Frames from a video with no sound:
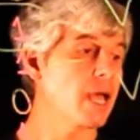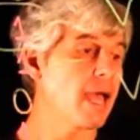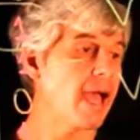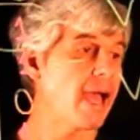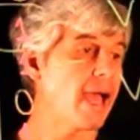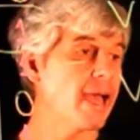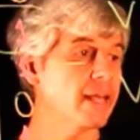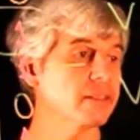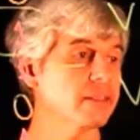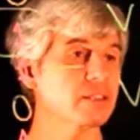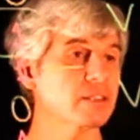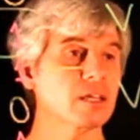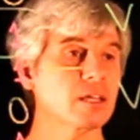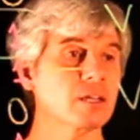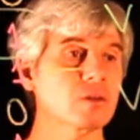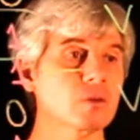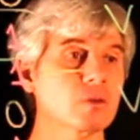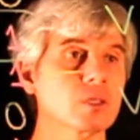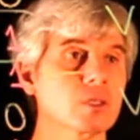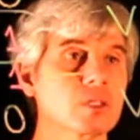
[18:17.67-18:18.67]
And
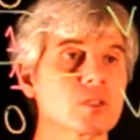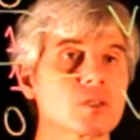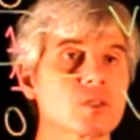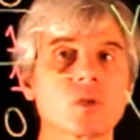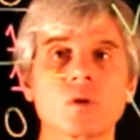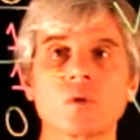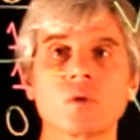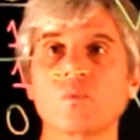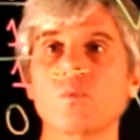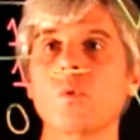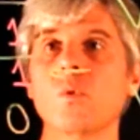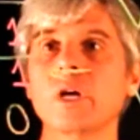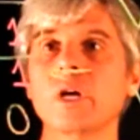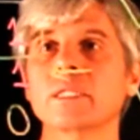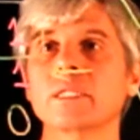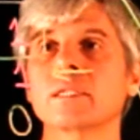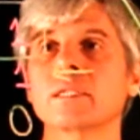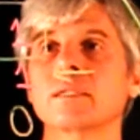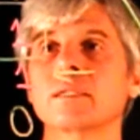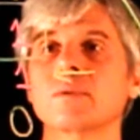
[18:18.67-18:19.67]
so
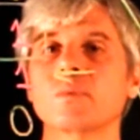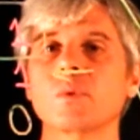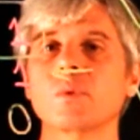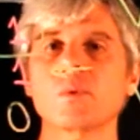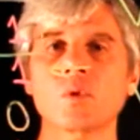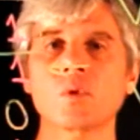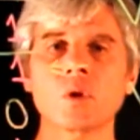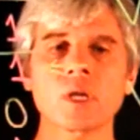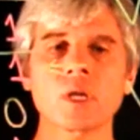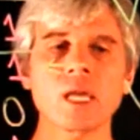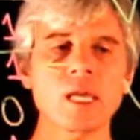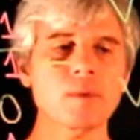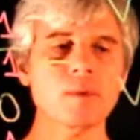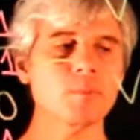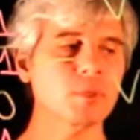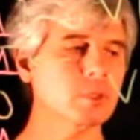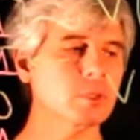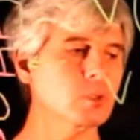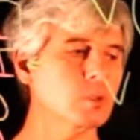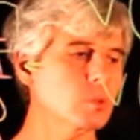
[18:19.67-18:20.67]
what we were
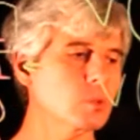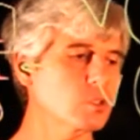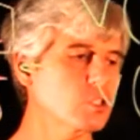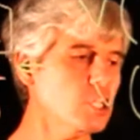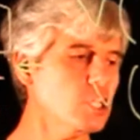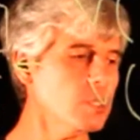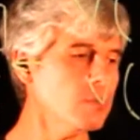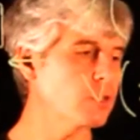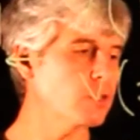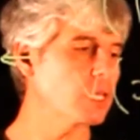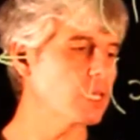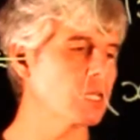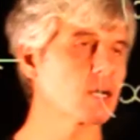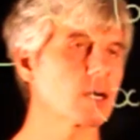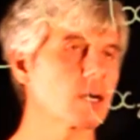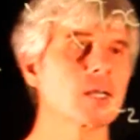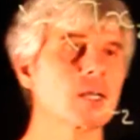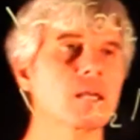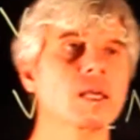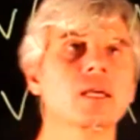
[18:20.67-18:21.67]
able to achieve
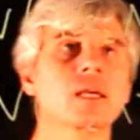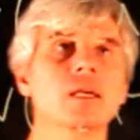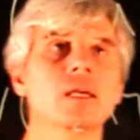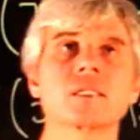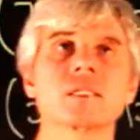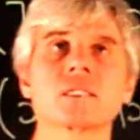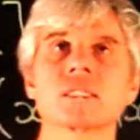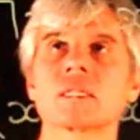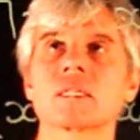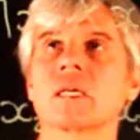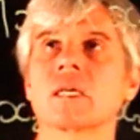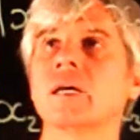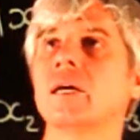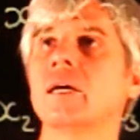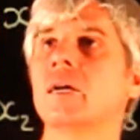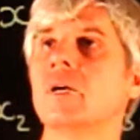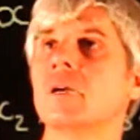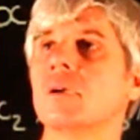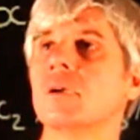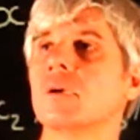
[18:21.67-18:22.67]
here is
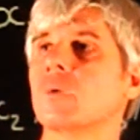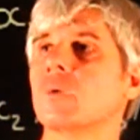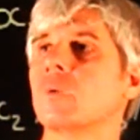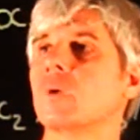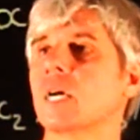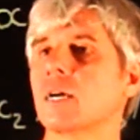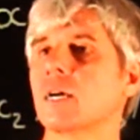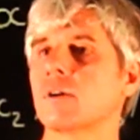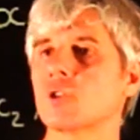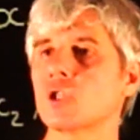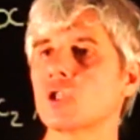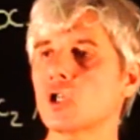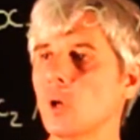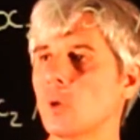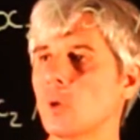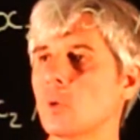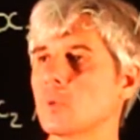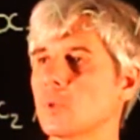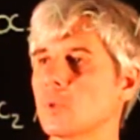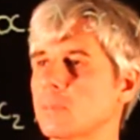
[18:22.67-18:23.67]
we have
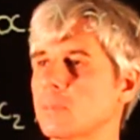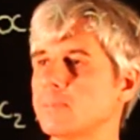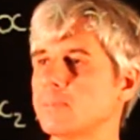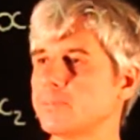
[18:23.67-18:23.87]
shown